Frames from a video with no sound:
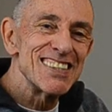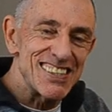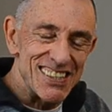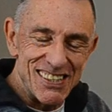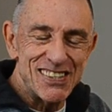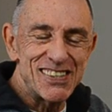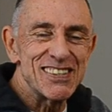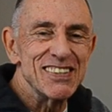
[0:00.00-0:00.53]
See
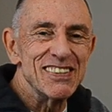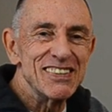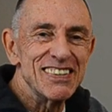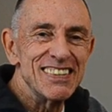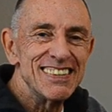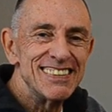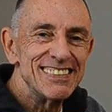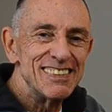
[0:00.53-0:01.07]
you soon.
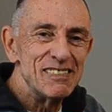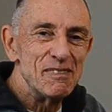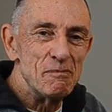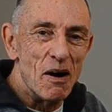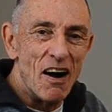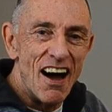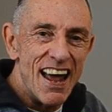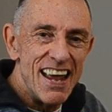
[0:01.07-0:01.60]

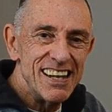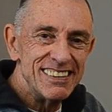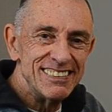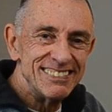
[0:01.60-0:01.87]
Bye.